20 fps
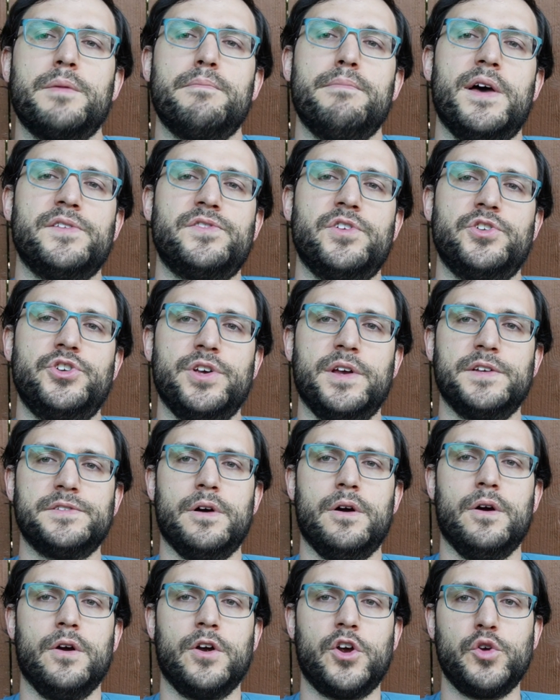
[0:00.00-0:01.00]
and messaging is
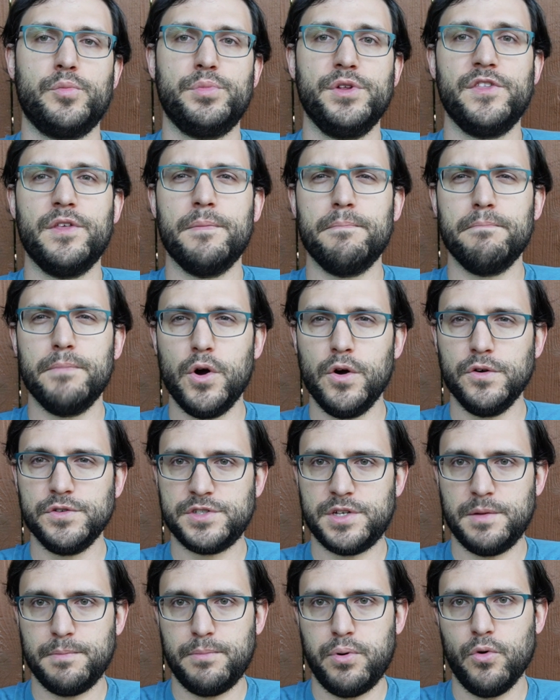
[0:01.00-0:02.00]
arguably the
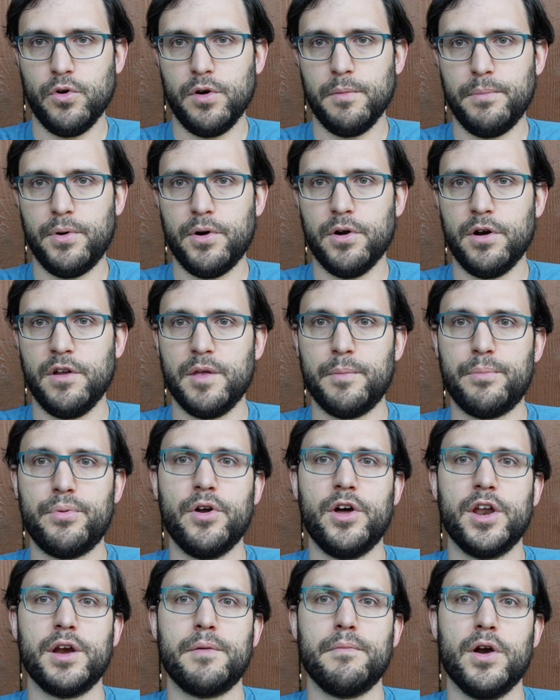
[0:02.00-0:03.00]
most important part of the
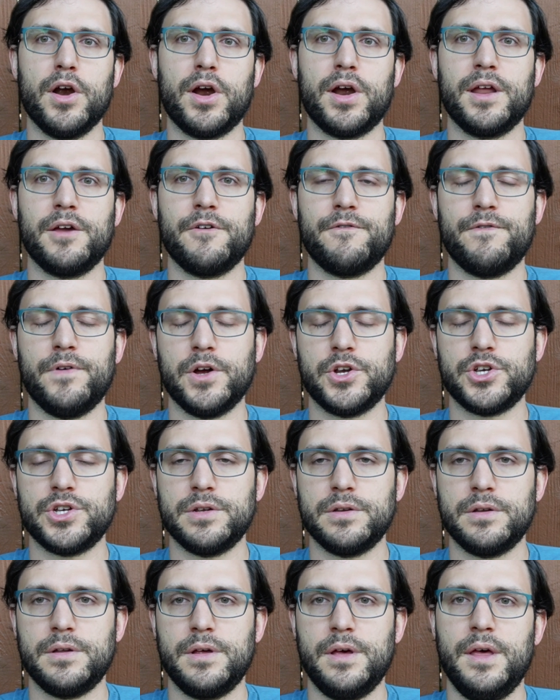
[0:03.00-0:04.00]
product marketing
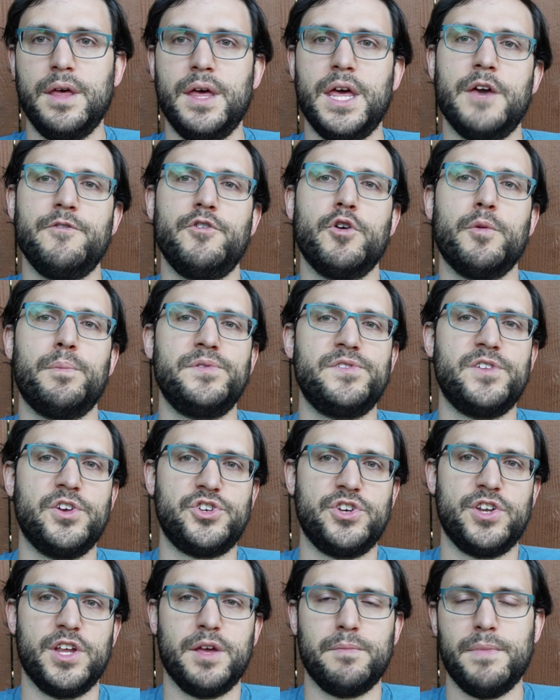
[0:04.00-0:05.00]
function. If your
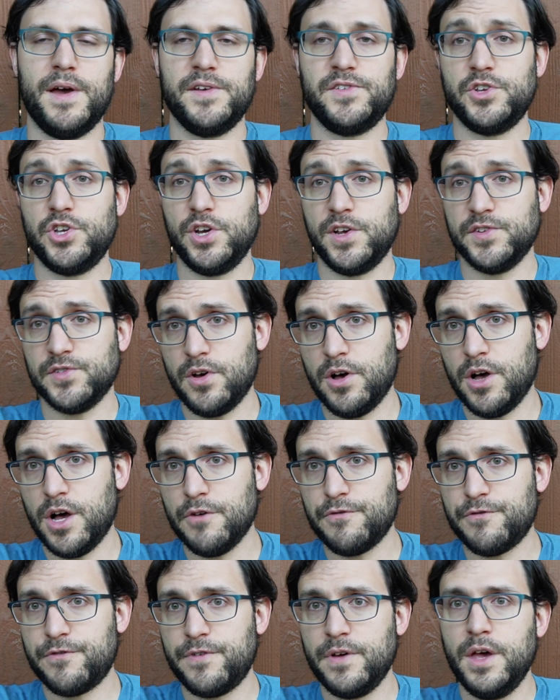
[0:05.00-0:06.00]
positioning and messaging is
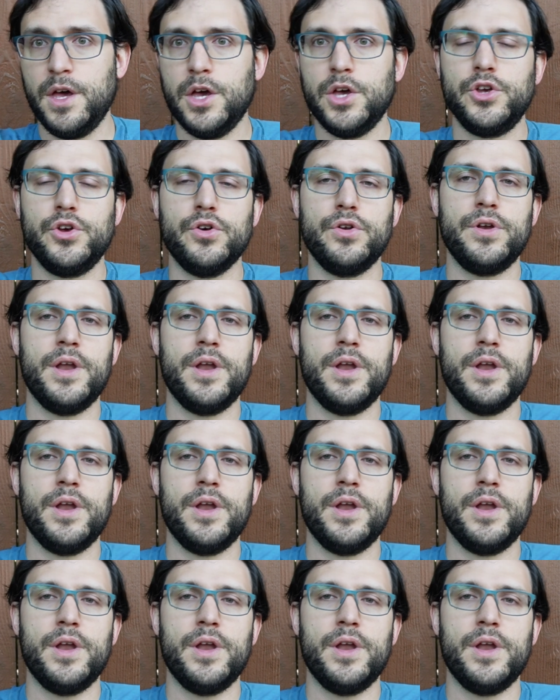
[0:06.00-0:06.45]
off, you're